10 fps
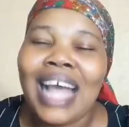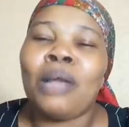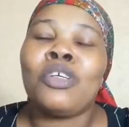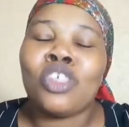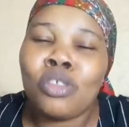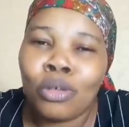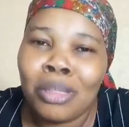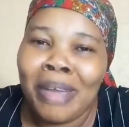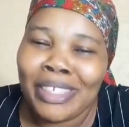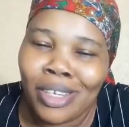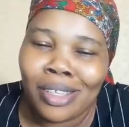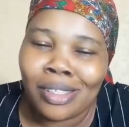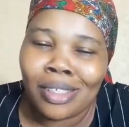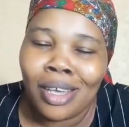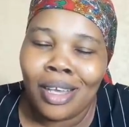And I was just holding my
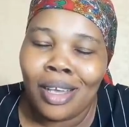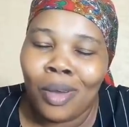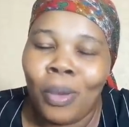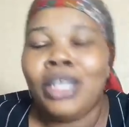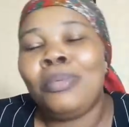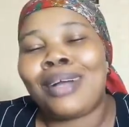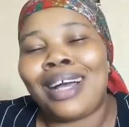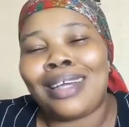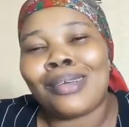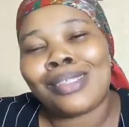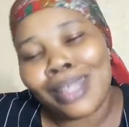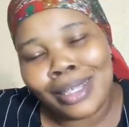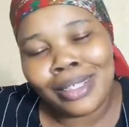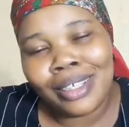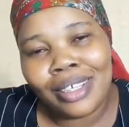chest when Ebuka now
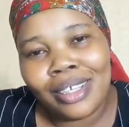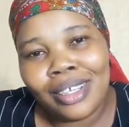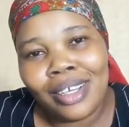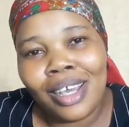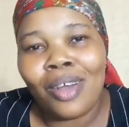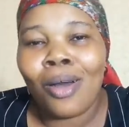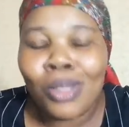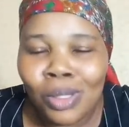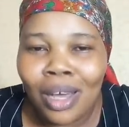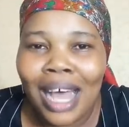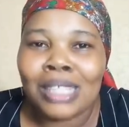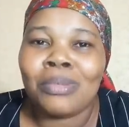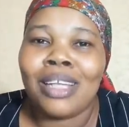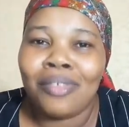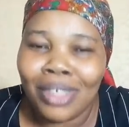said Ozo has
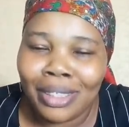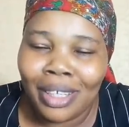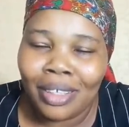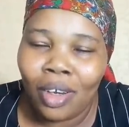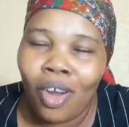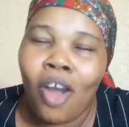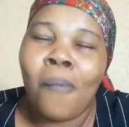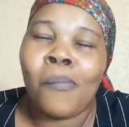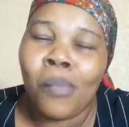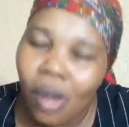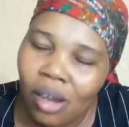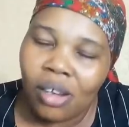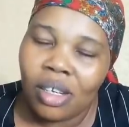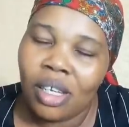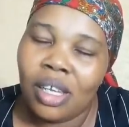been evicted. Oh
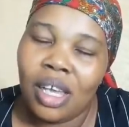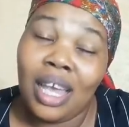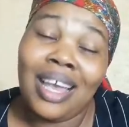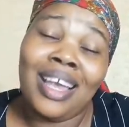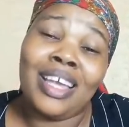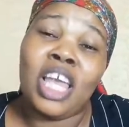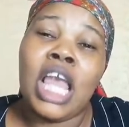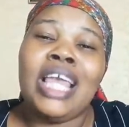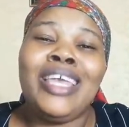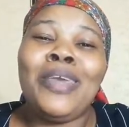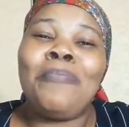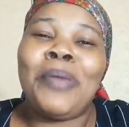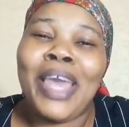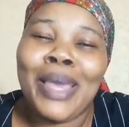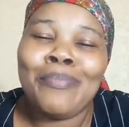mo, hey, he
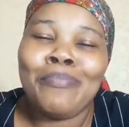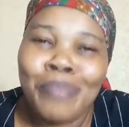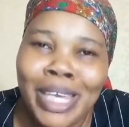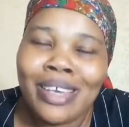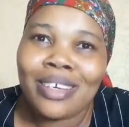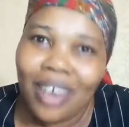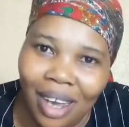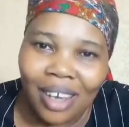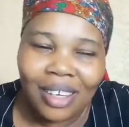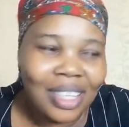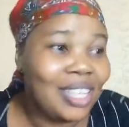paid me gone.